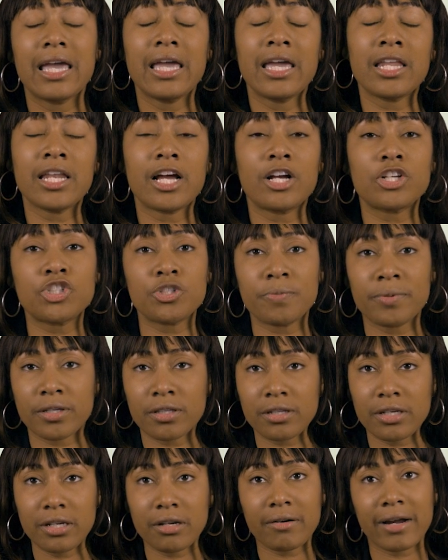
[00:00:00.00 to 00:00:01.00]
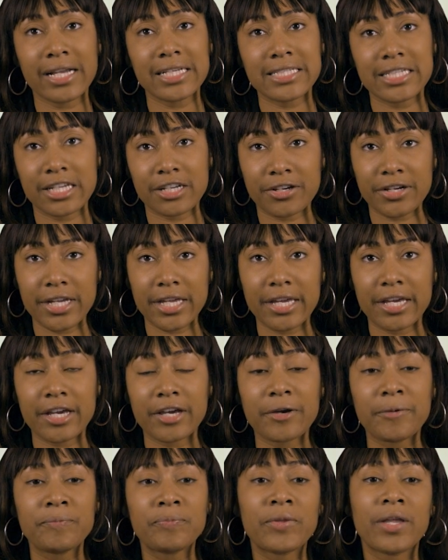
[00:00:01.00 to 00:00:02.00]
and eligibility criteria,